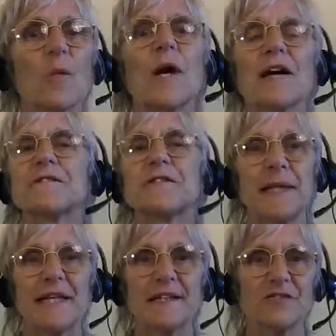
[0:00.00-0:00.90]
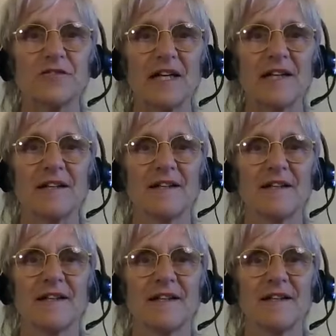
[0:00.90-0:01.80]
and we have to make it right
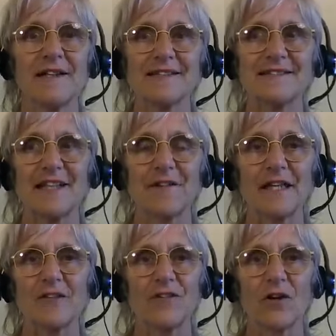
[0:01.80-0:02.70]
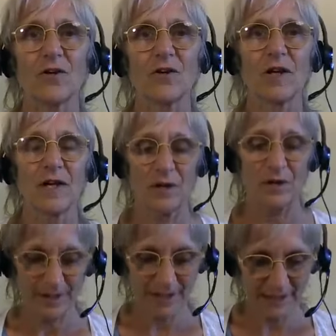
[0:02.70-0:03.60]
there's nothing wrong.
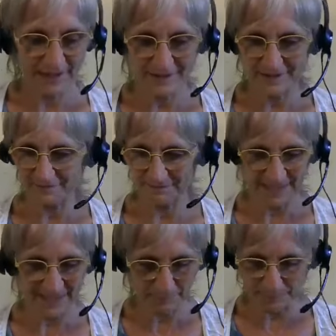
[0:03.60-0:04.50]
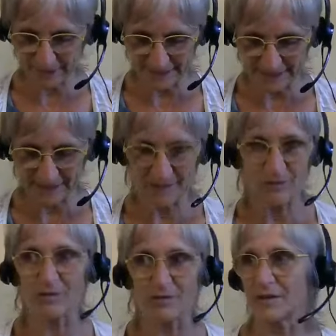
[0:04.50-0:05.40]
There's that body
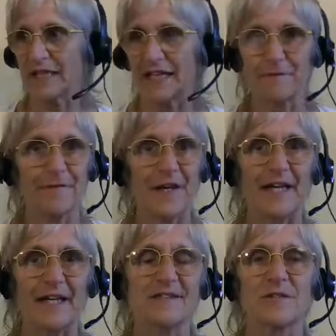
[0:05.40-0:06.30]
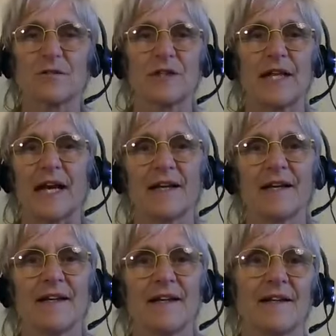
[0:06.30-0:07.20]
or that face or that,
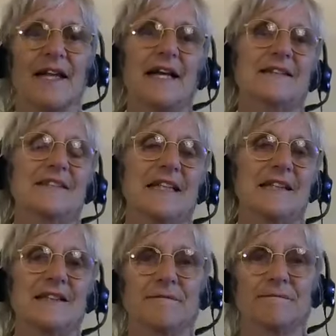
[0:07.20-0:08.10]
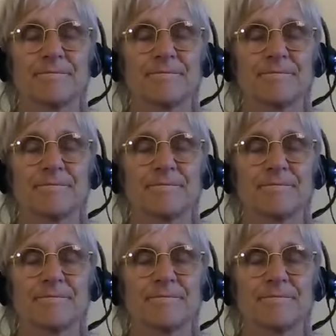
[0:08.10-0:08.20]
that's it.